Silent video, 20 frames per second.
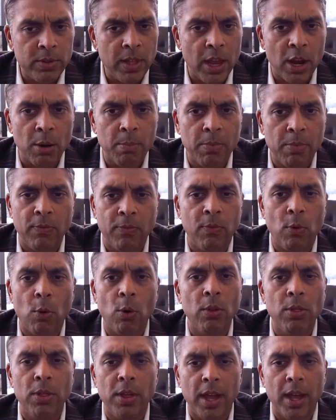there
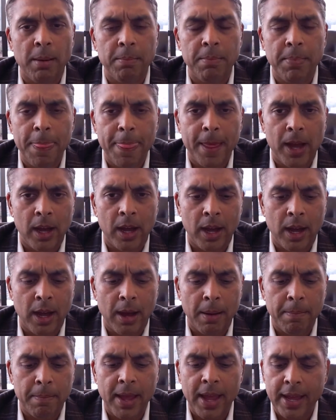before them
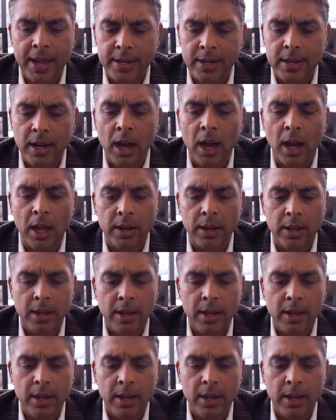had done.